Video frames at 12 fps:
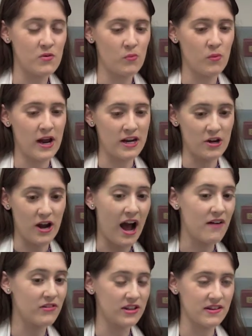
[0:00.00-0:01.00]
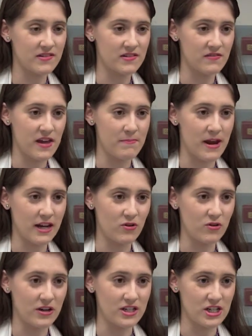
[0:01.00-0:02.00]
where you have a list of their
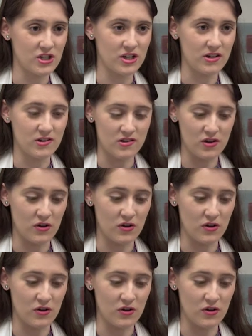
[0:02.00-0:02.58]
medical conditions.